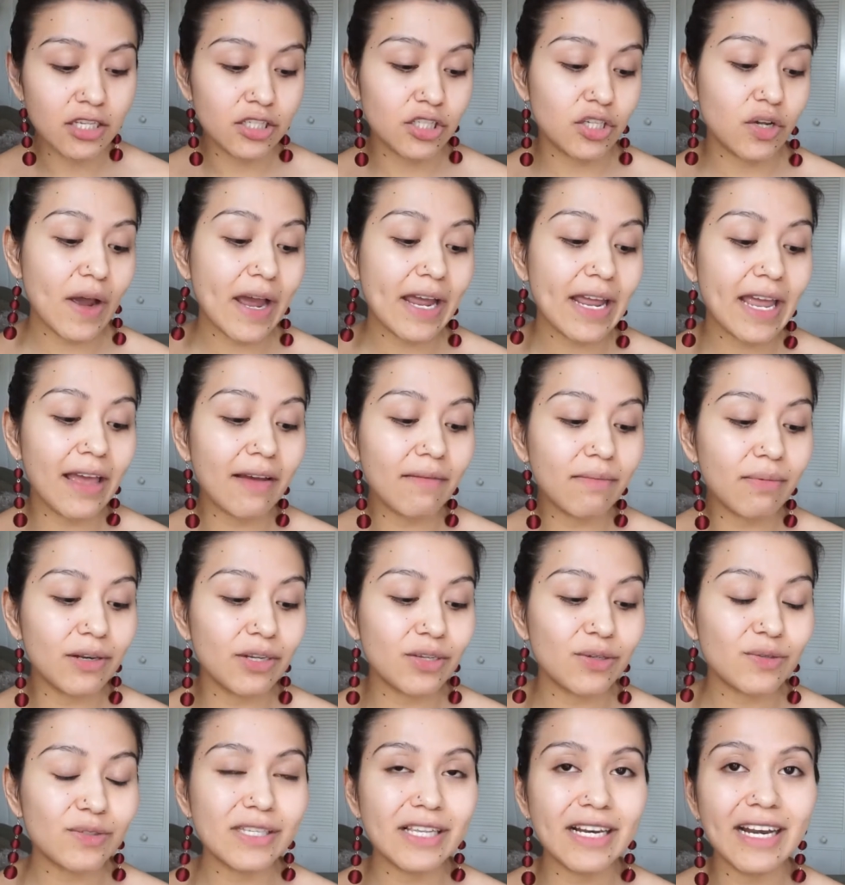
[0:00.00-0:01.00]
So I have
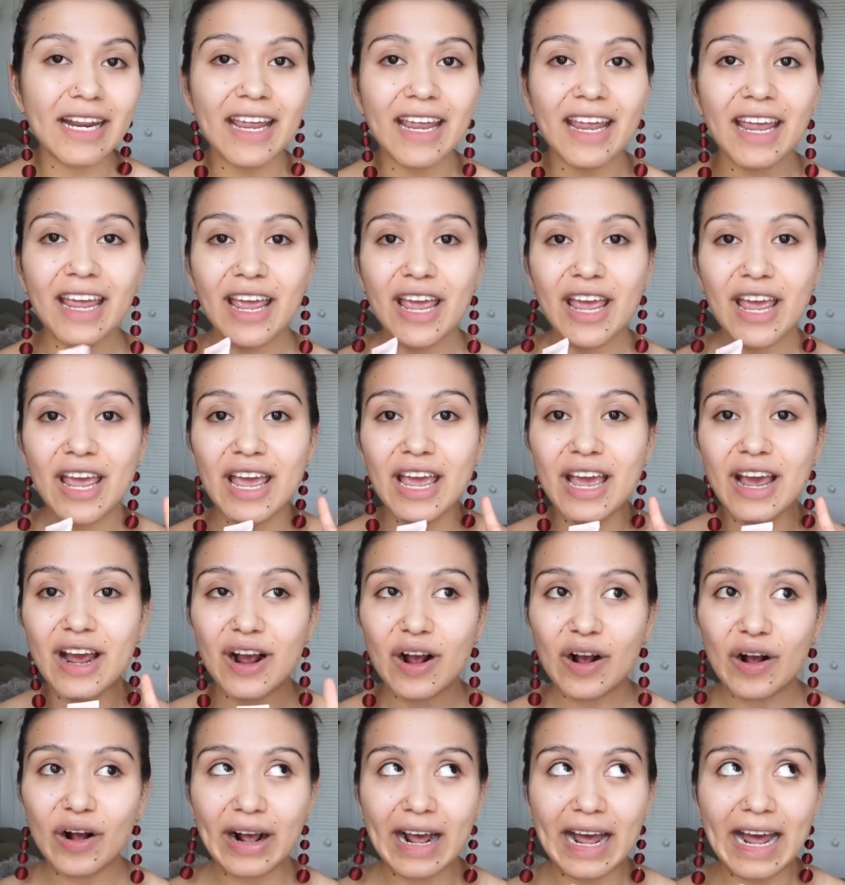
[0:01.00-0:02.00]
been using it
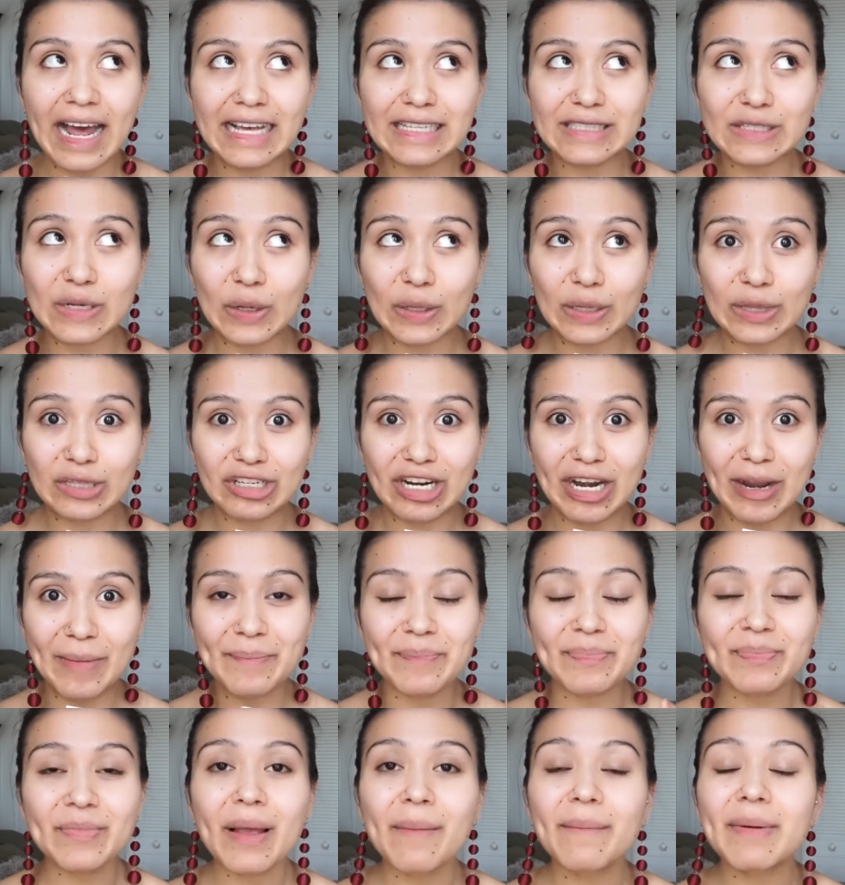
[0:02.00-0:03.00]
as all
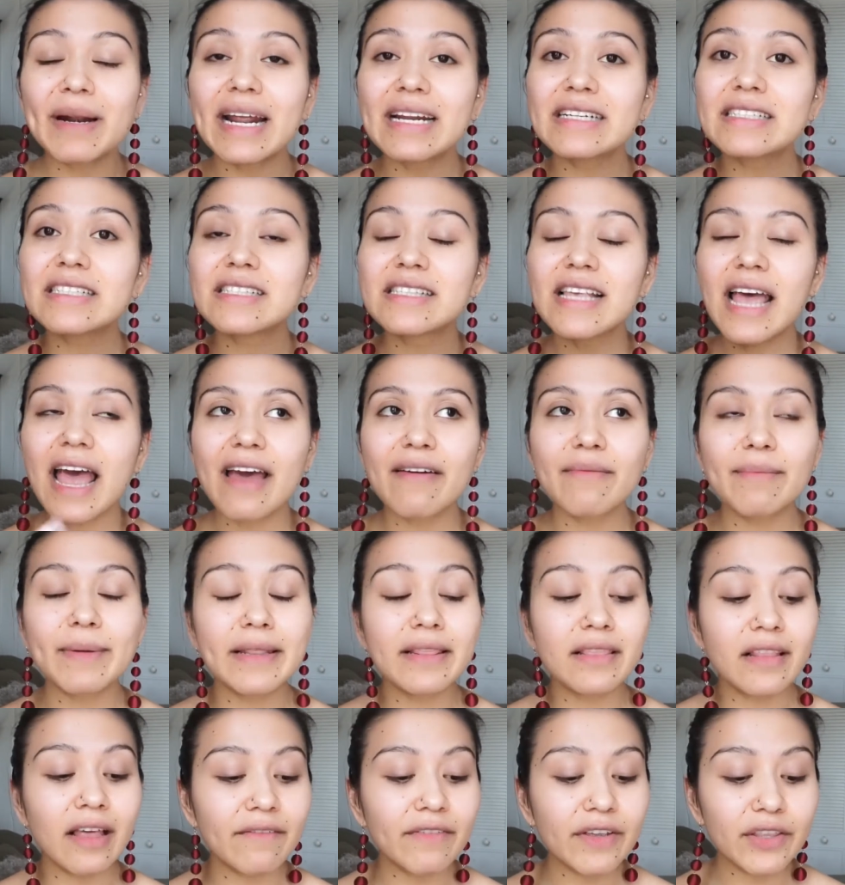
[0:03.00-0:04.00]
three, but I just have
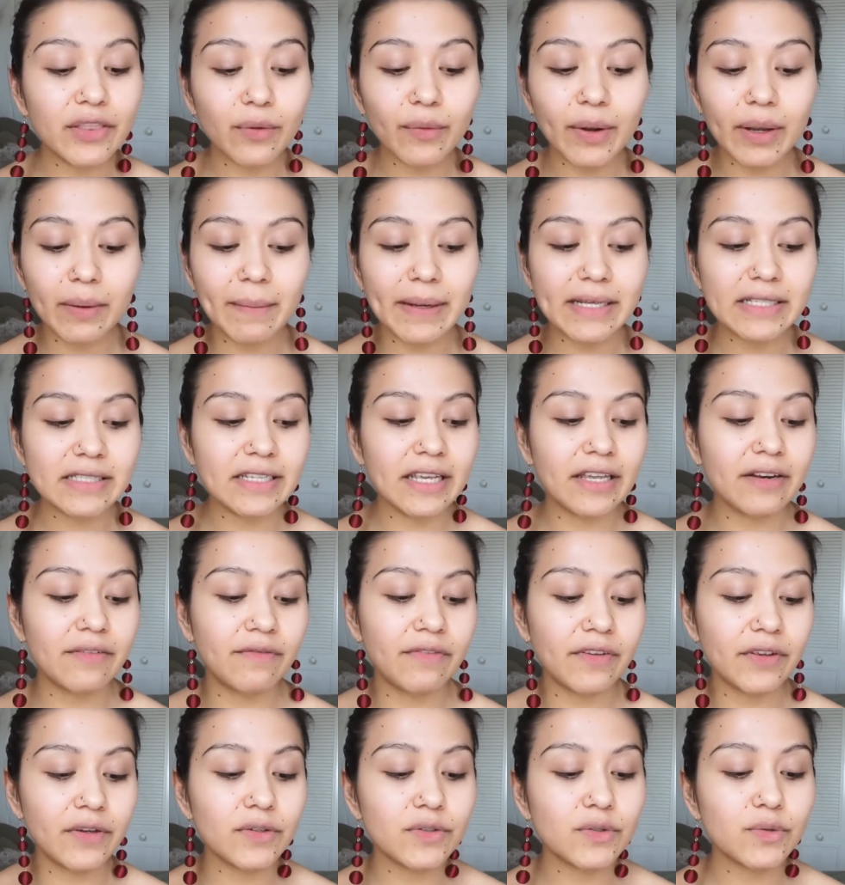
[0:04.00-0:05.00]
been loving the way my
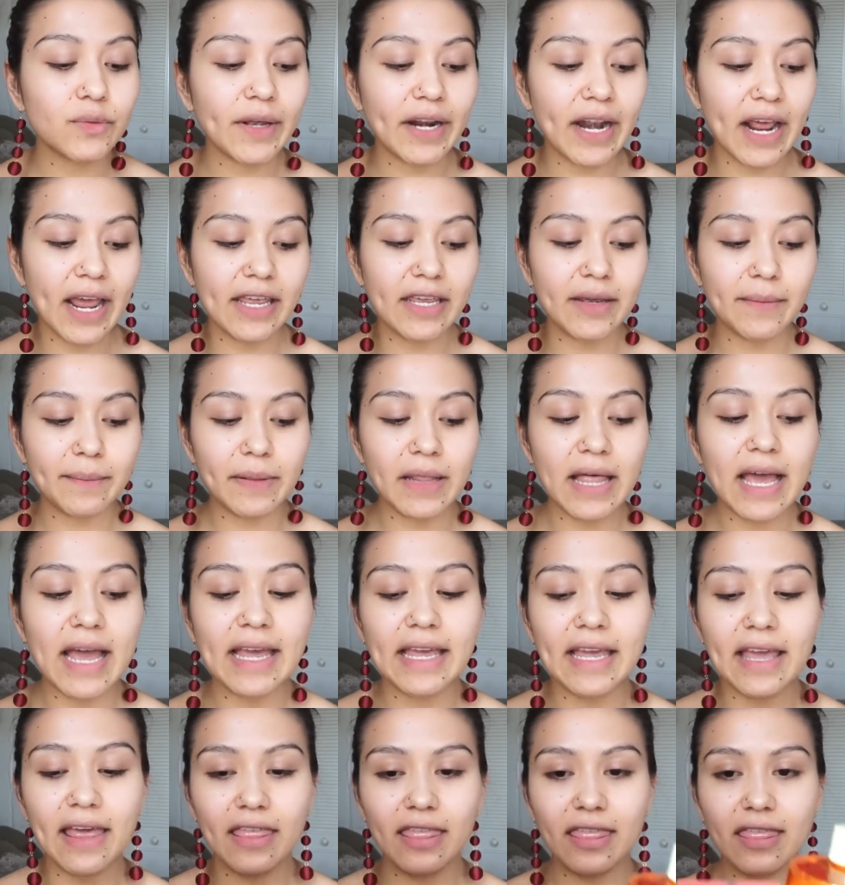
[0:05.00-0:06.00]
skin feels when I
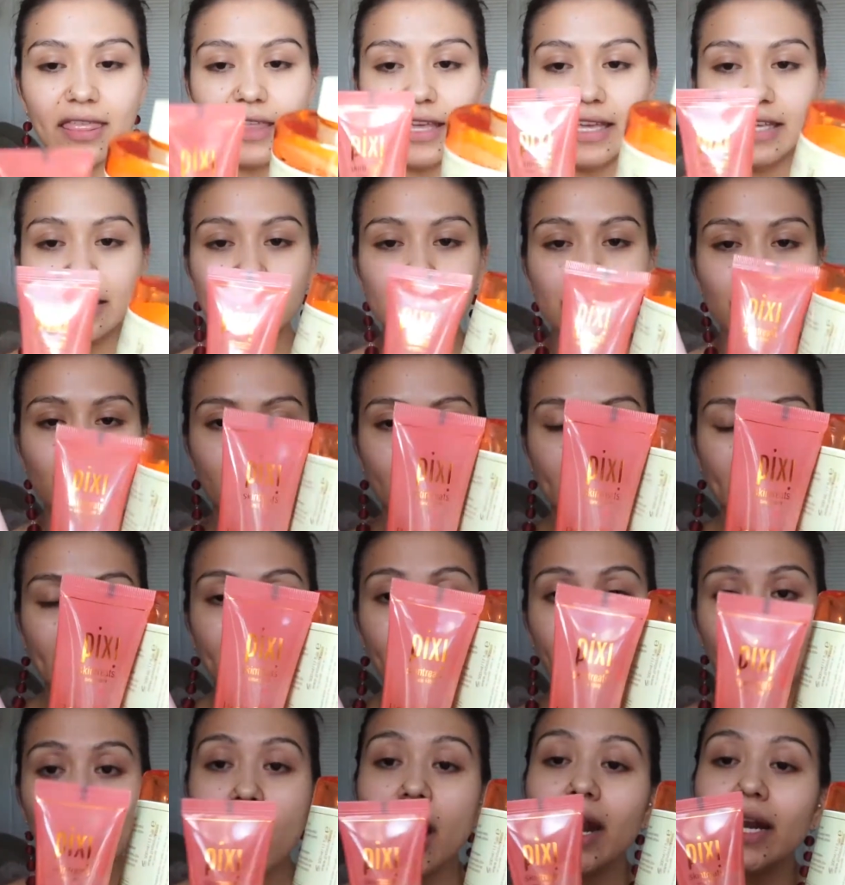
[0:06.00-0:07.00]
apply these
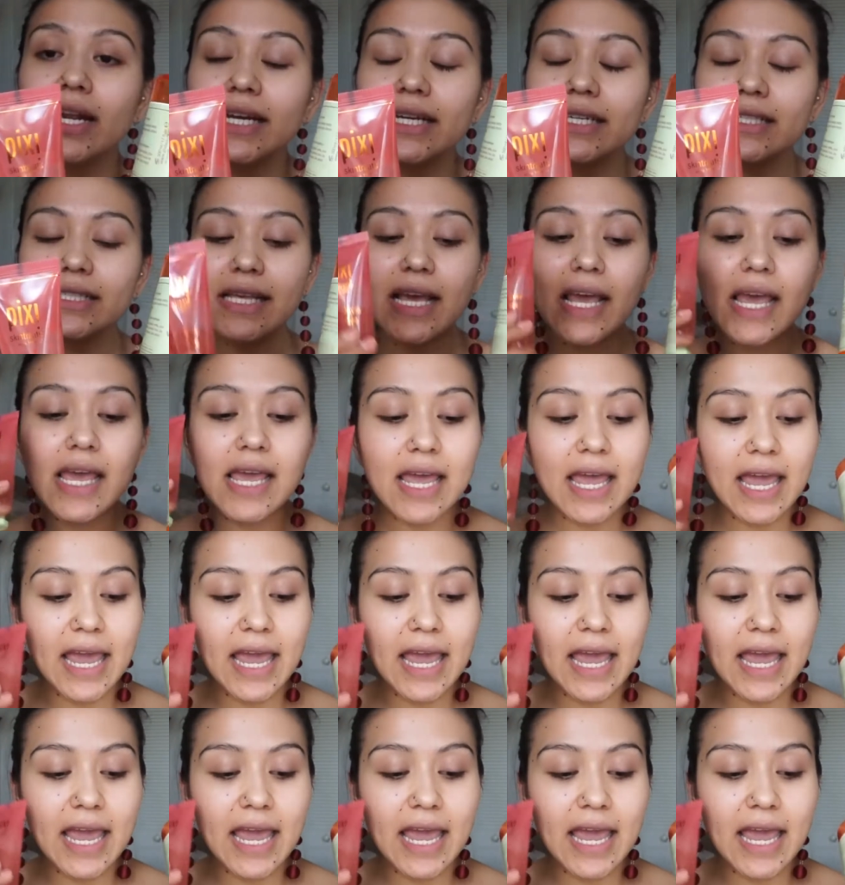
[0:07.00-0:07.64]
three products,